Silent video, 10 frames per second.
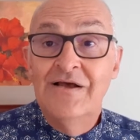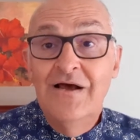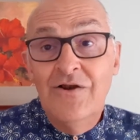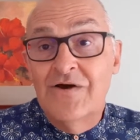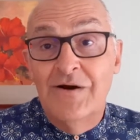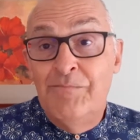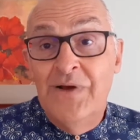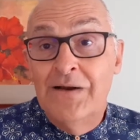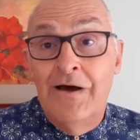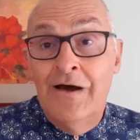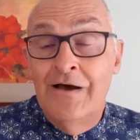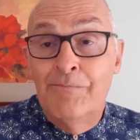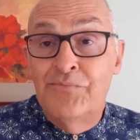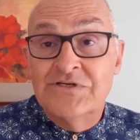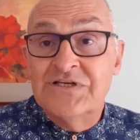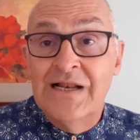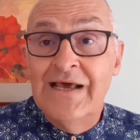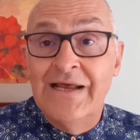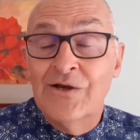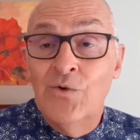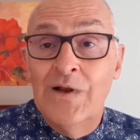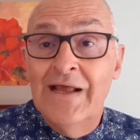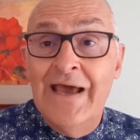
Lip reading: Look, Priscilla and Aquila